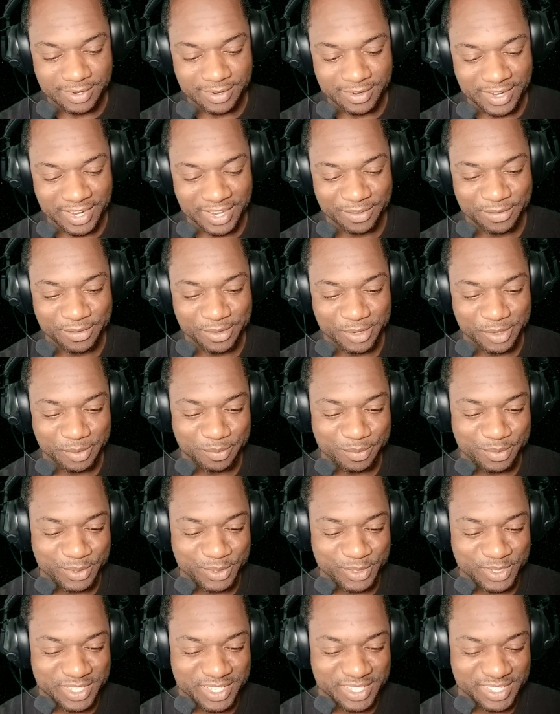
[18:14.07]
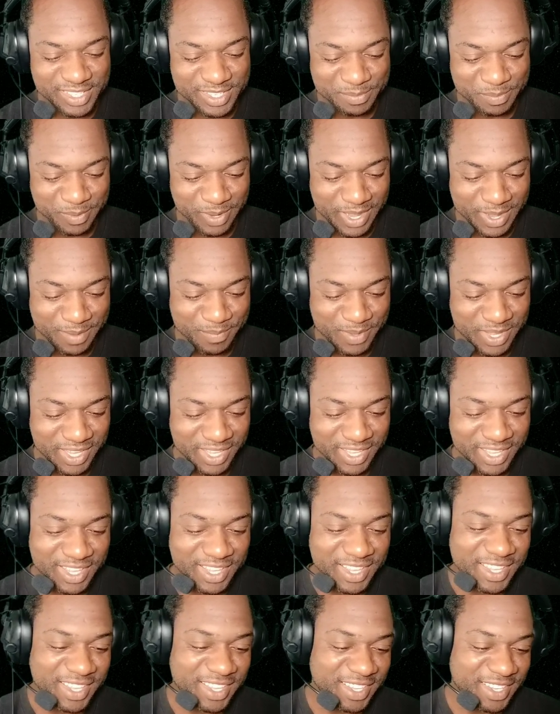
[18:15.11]
Rival Boosie spot me.
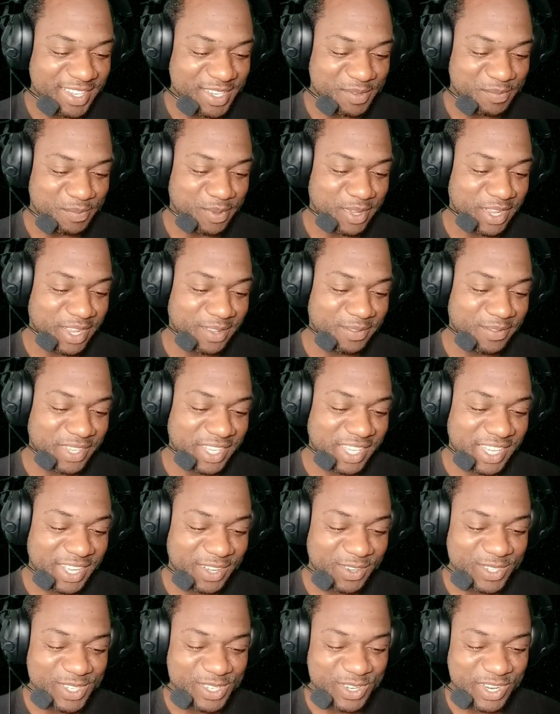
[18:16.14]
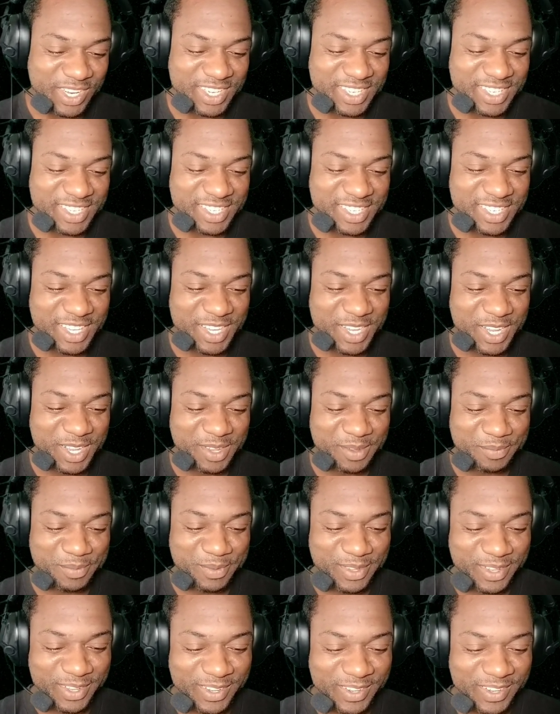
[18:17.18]
He spot me. I was trying to sneak up
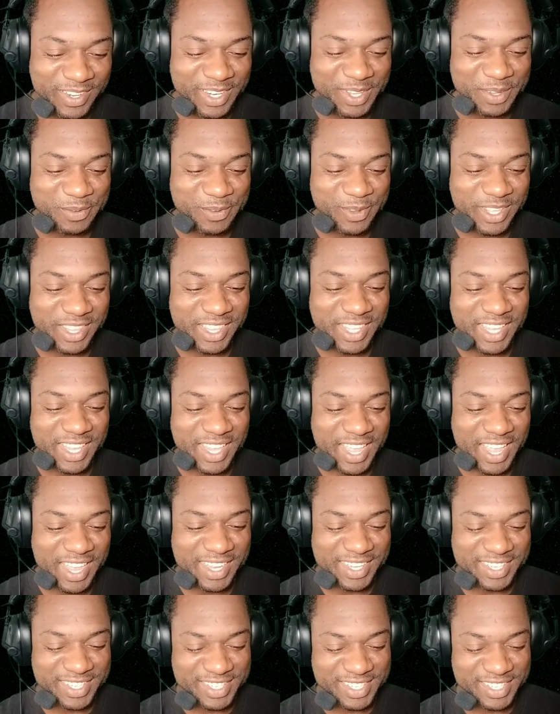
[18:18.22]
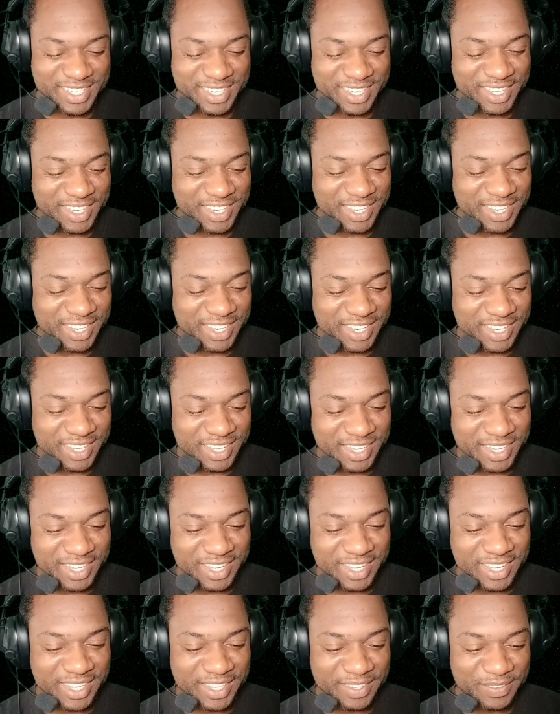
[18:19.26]
on it with the Hex,
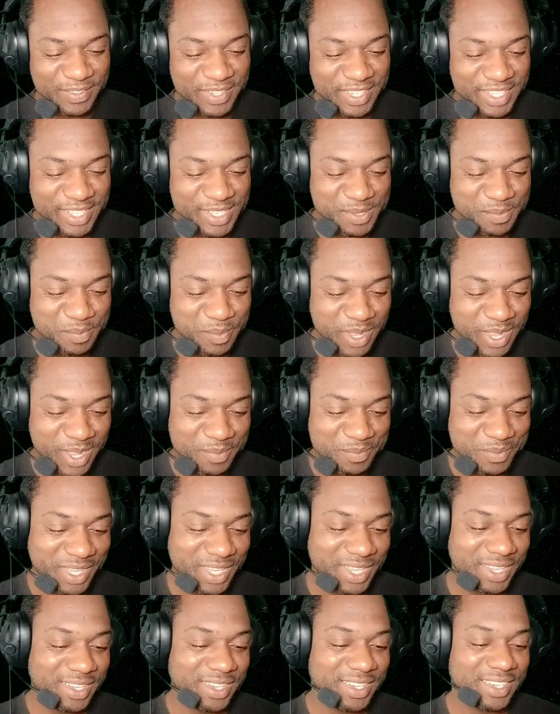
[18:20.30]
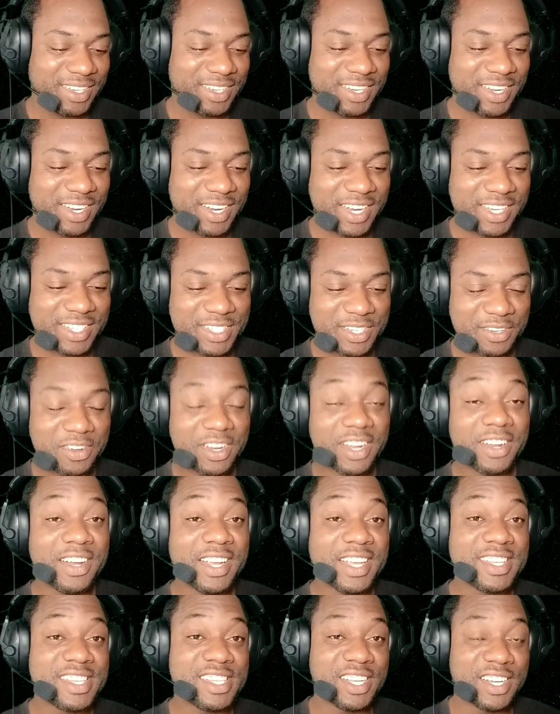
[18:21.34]
uh, but he spot me. All right, so great
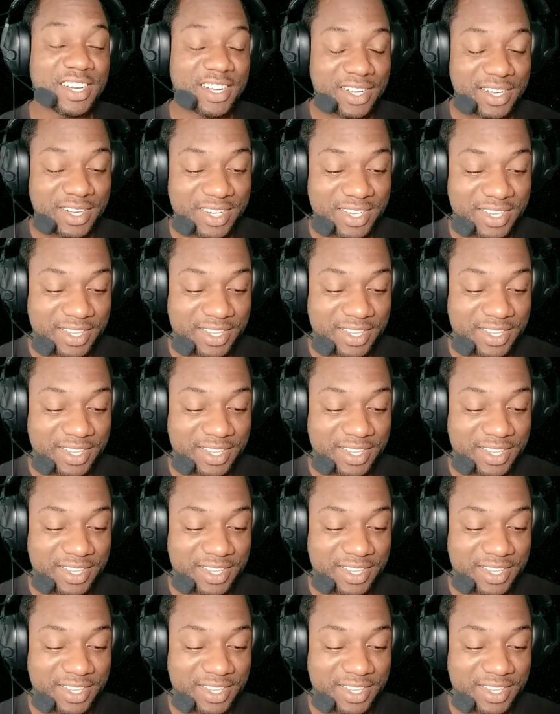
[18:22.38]
race there.